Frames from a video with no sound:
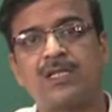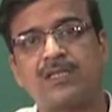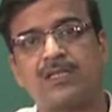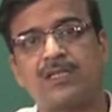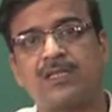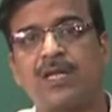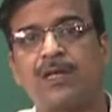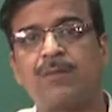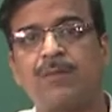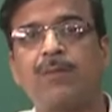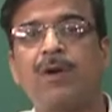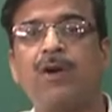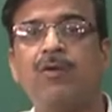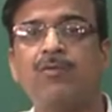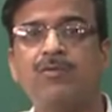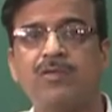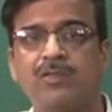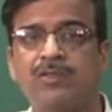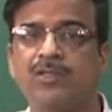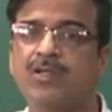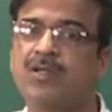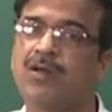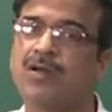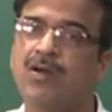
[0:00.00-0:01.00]
the amount
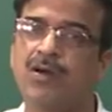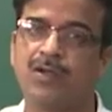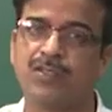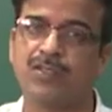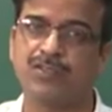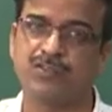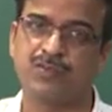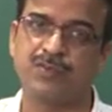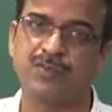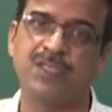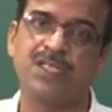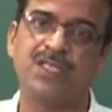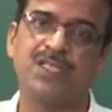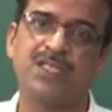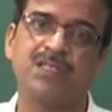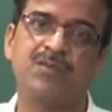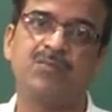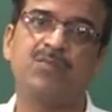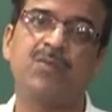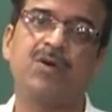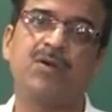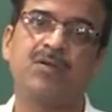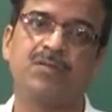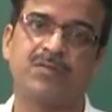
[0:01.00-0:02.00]
of the cost to be
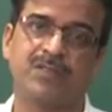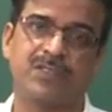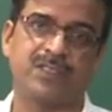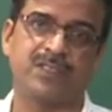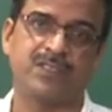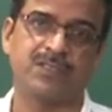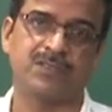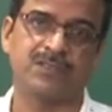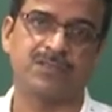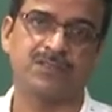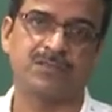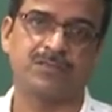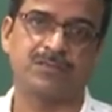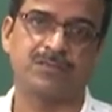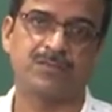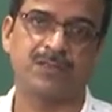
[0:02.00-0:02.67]
involved in it,